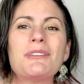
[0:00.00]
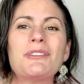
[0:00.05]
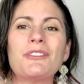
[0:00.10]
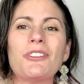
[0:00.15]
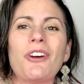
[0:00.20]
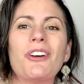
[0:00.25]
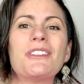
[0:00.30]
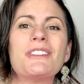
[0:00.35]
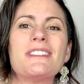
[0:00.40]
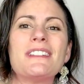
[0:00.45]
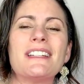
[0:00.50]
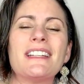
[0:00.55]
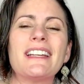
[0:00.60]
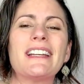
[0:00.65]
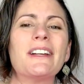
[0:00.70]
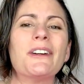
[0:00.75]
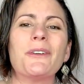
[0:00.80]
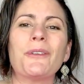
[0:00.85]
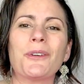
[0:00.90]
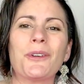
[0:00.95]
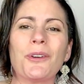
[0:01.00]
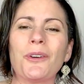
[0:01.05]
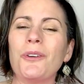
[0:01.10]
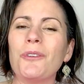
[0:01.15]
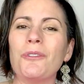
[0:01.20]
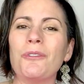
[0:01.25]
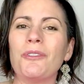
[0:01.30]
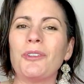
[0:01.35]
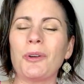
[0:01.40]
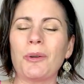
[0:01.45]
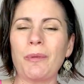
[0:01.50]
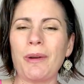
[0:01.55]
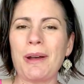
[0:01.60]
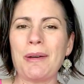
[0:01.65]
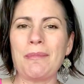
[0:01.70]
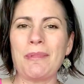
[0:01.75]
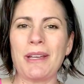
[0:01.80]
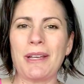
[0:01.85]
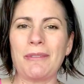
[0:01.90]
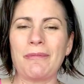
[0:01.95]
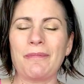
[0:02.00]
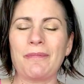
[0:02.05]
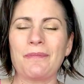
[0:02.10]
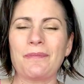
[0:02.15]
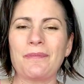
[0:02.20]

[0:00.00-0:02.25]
daunting or overwhelming.